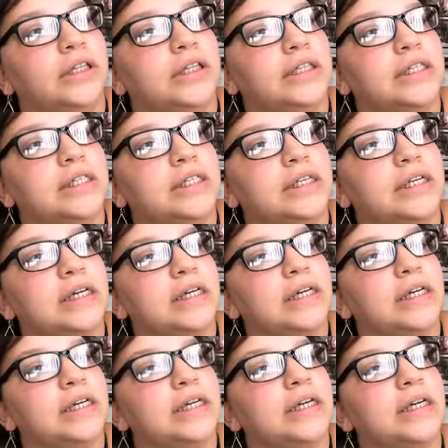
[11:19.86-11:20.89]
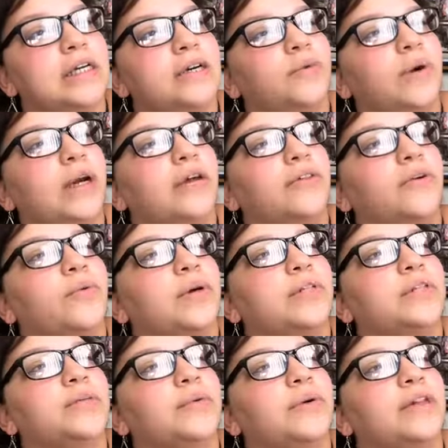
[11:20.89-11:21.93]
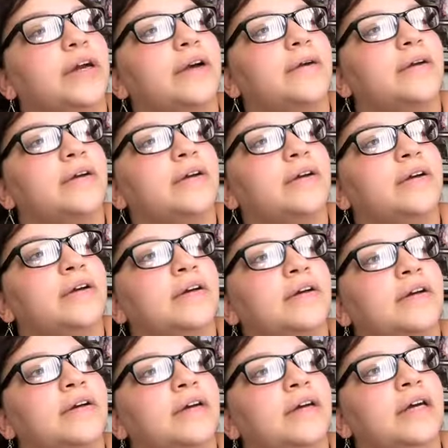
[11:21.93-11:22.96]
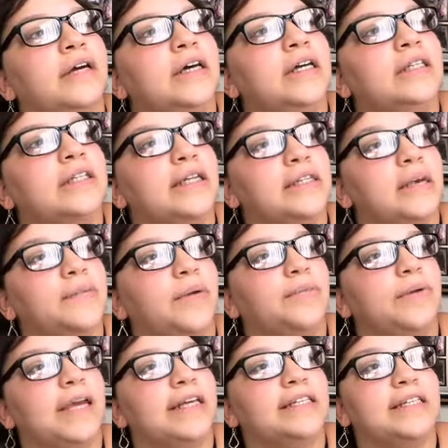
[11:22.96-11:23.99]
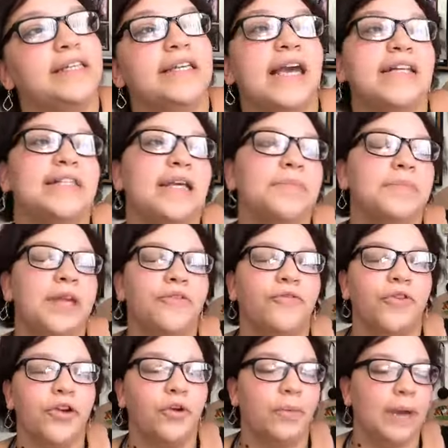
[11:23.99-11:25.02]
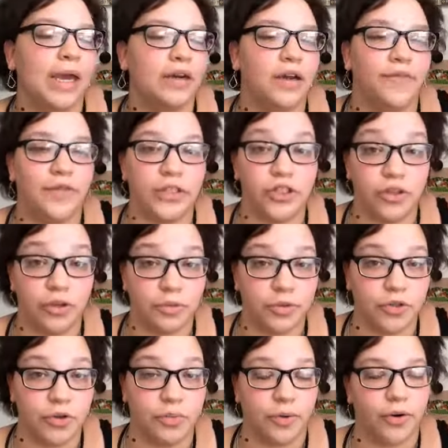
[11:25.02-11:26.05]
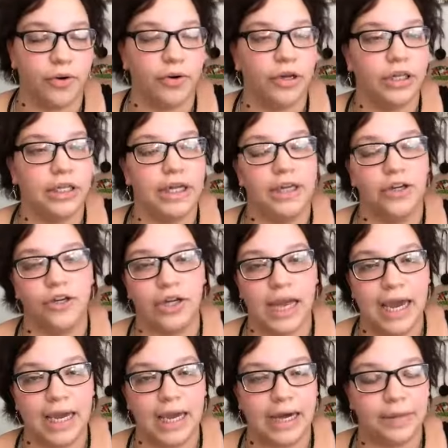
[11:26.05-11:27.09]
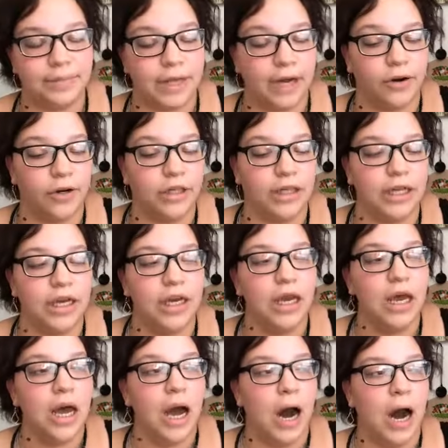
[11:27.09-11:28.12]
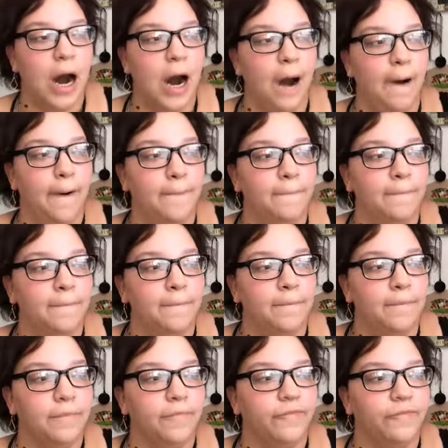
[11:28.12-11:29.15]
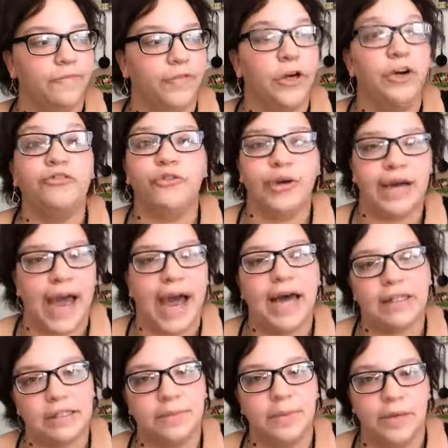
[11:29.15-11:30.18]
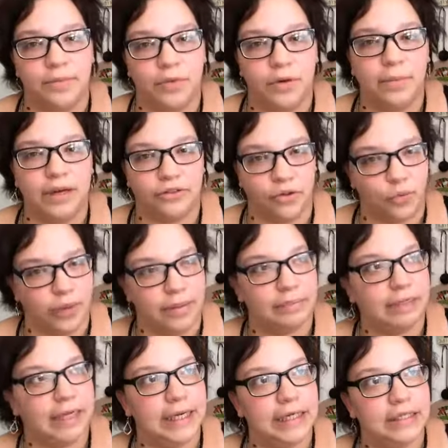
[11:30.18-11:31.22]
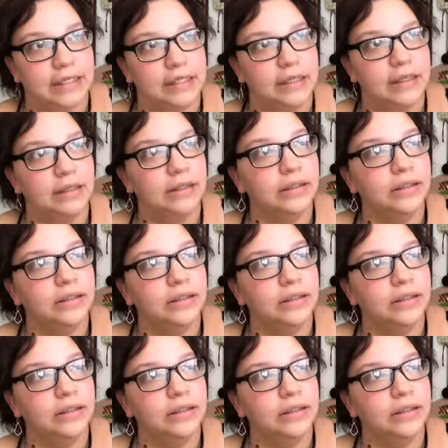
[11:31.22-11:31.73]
Let's see, what other ones were there? Since I'm in PST, yeah, same thing for you, Amanda. If it's super, super early and you can't get up that early, feel free to ask people about the replays.